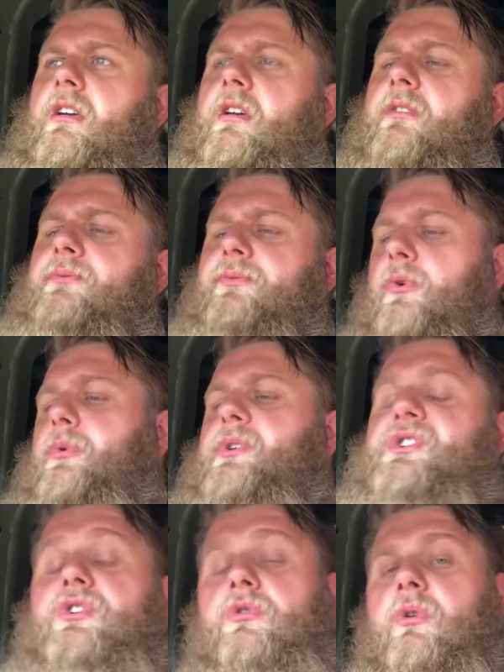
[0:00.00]
through a
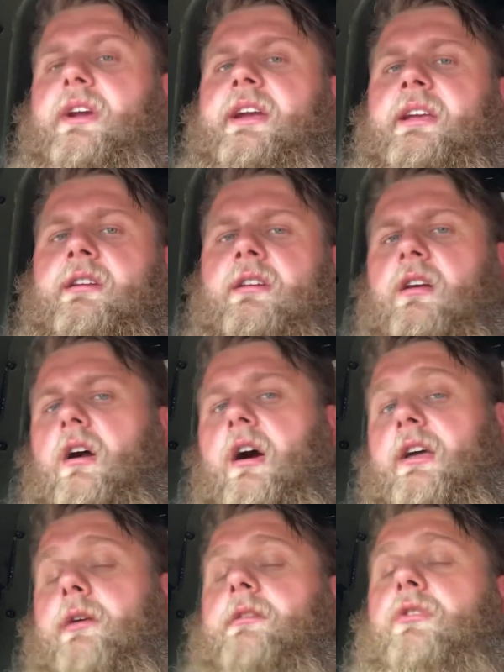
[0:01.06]
screen, I
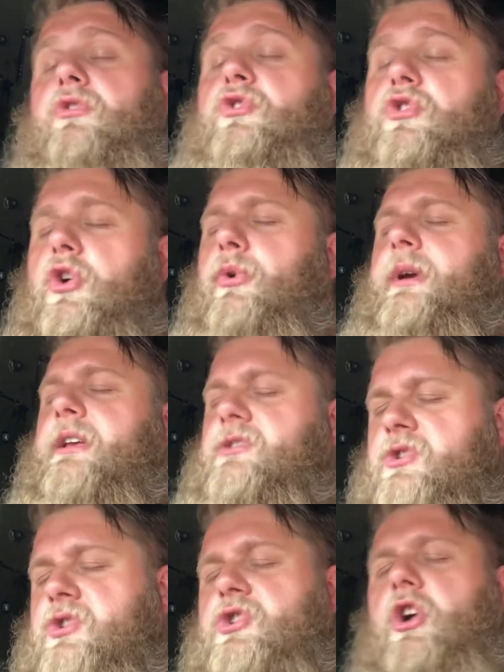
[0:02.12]
can do it
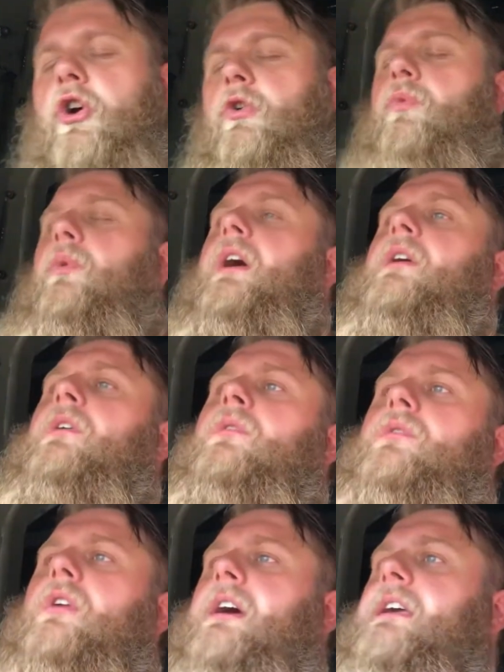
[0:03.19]
so
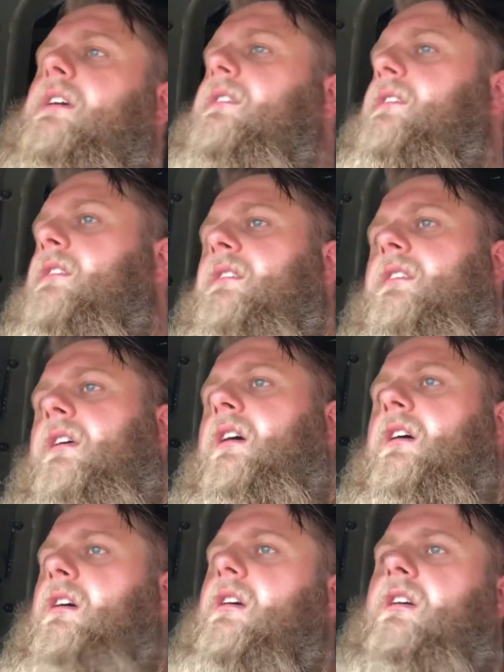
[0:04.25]
well. Like,
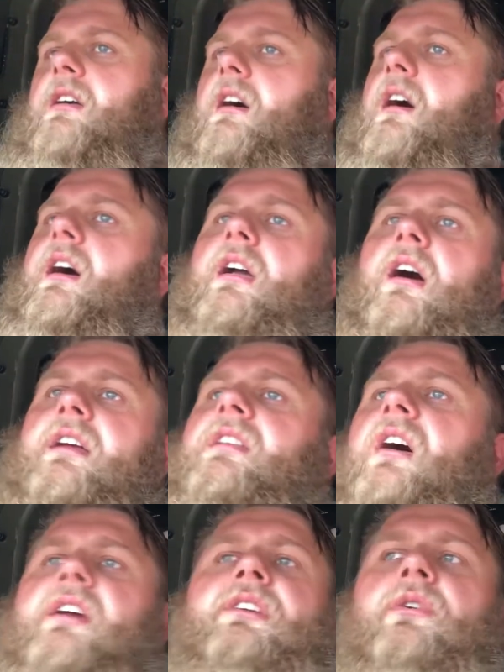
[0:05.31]

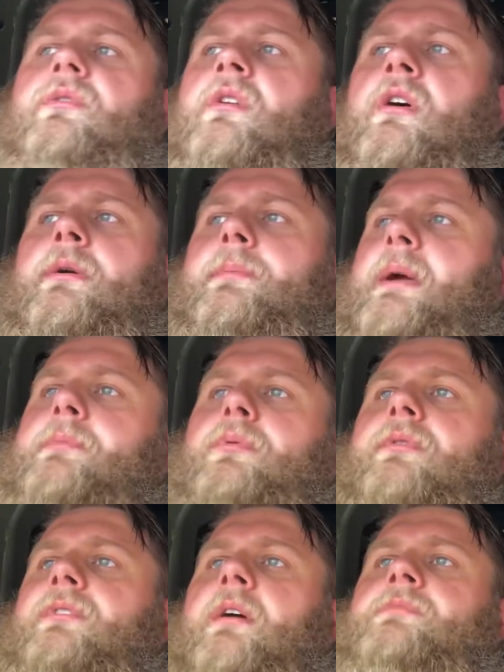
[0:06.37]
I don't know, people
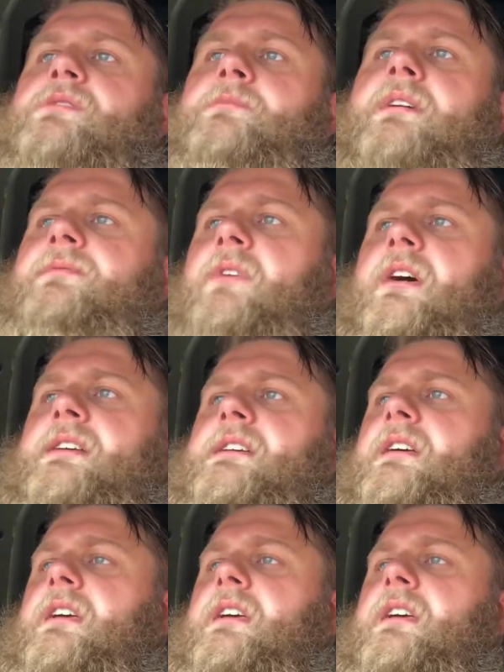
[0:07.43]
have come to me via